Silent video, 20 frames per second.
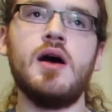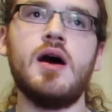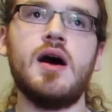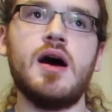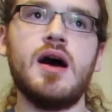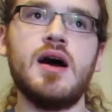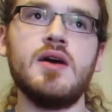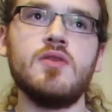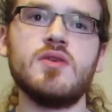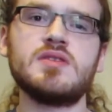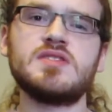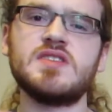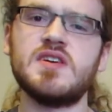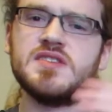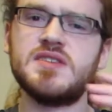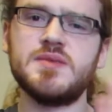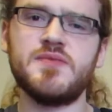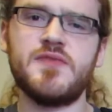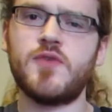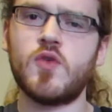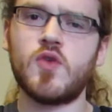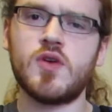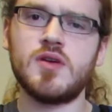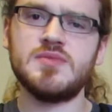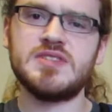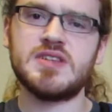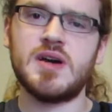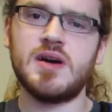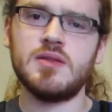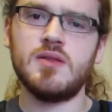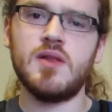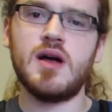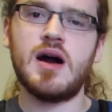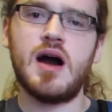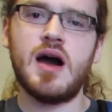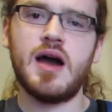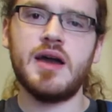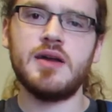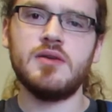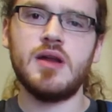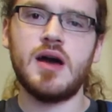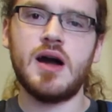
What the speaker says: I looked on some forums online,